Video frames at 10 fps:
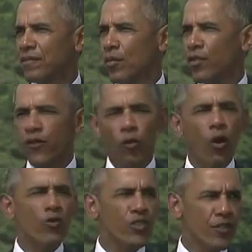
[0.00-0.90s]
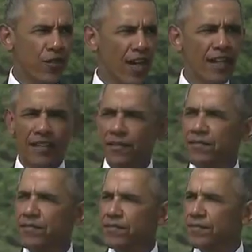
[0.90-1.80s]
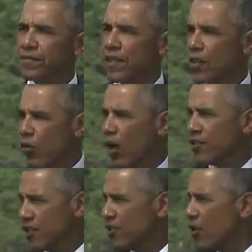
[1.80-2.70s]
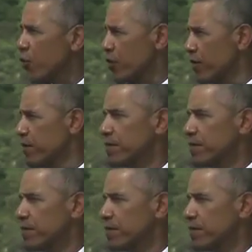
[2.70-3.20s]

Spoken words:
with ferocious fighting across this ocean,